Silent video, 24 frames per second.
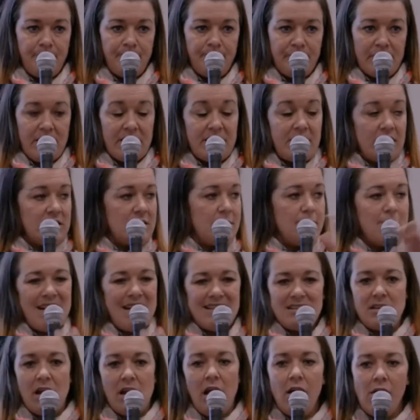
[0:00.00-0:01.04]
It doesn't
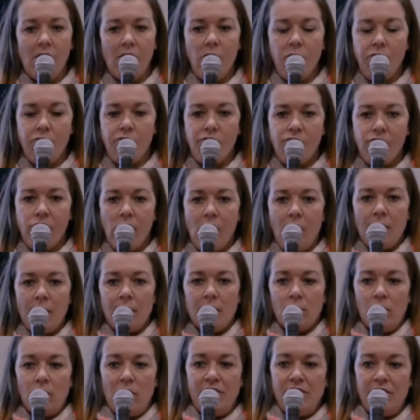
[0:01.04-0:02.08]
matter
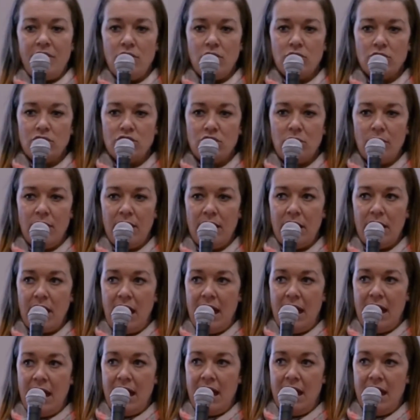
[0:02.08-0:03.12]
whether you're doing
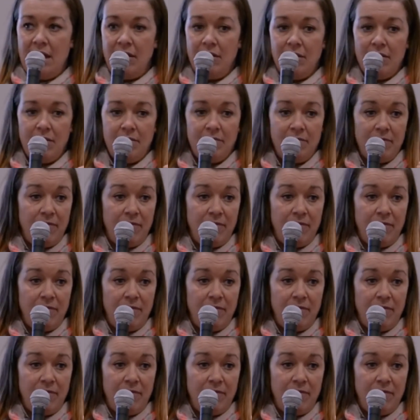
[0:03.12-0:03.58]
a